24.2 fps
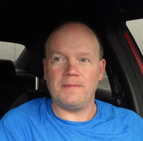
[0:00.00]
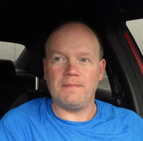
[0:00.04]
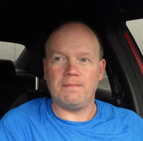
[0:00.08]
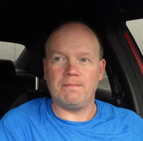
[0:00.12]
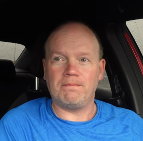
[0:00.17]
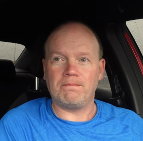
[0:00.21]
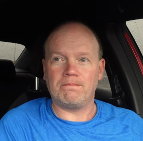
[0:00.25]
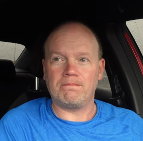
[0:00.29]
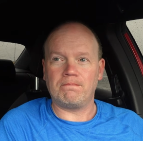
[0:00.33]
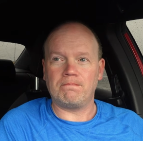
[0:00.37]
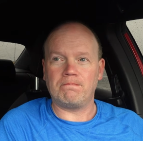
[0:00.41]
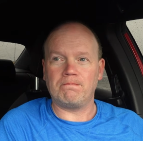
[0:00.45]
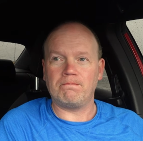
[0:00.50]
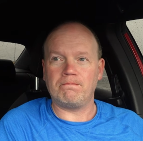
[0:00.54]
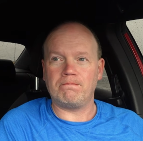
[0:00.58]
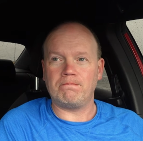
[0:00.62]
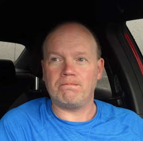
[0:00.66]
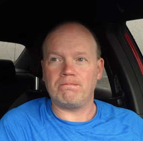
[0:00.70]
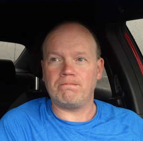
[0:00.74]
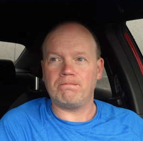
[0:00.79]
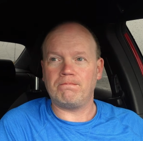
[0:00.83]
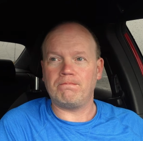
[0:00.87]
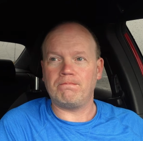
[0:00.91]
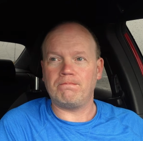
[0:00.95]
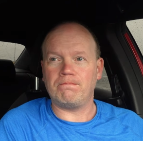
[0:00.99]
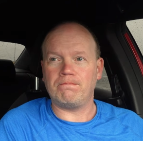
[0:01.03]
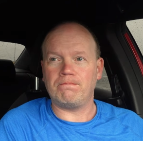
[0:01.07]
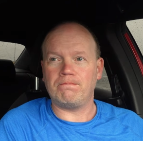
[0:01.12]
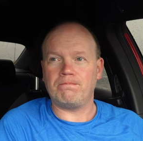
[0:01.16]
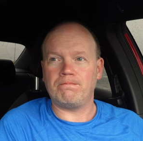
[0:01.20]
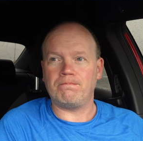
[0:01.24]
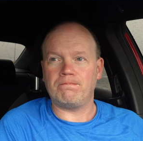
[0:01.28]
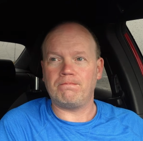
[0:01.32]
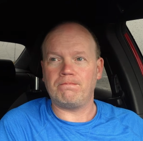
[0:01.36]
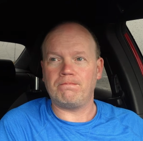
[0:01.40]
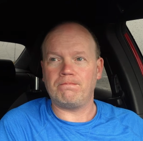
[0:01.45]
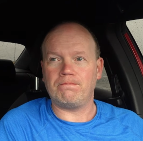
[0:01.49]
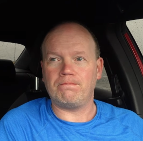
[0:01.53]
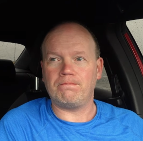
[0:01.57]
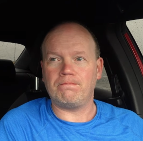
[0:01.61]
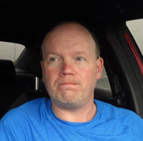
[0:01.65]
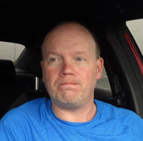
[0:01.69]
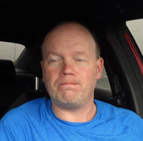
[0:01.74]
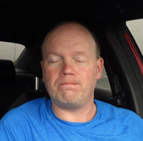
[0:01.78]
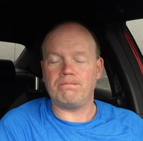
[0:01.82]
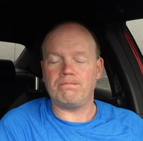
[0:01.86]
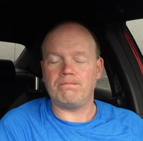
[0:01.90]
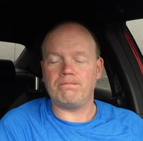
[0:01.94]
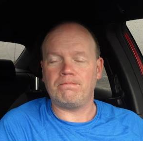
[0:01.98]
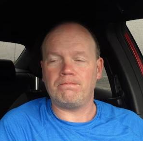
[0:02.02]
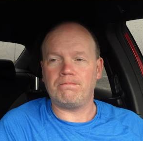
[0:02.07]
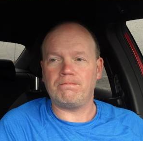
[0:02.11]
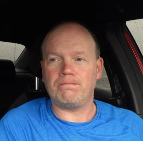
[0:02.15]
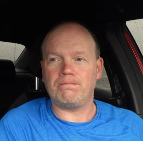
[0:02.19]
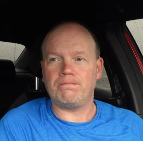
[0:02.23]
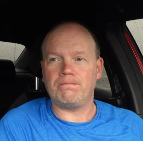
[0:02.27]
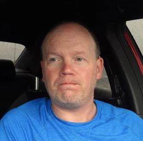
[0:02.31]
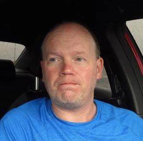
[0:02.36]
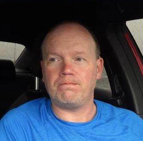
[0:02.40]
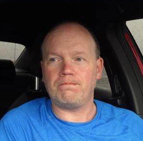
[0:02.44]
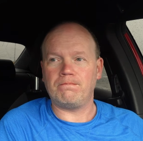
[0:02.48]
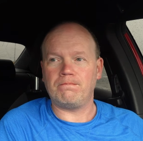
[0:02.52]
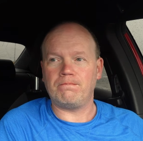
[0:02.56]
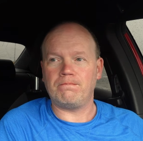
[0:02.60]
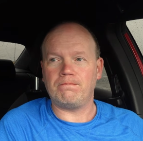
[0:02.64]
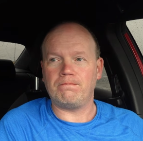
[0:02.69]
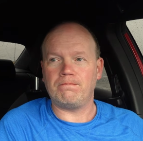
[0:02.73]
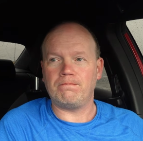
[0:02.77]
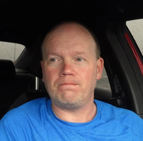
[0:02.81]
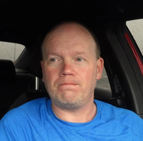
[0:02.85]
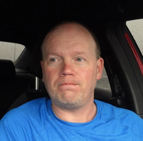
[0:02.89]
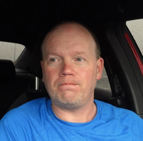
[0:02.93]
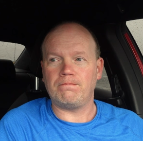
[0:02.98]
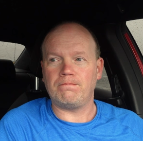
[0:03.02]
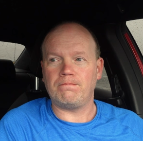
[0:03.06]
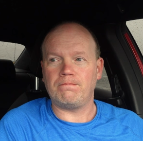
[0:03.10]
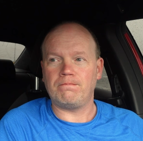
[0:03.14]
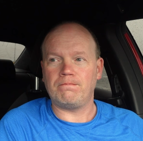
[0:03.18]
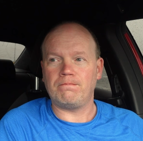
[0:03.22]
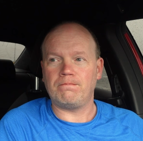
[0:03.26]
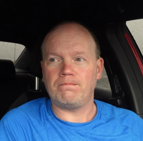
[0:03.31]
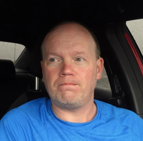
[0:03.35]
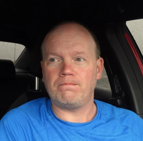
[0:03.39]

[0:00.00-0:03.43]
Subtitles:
Nobody speaks.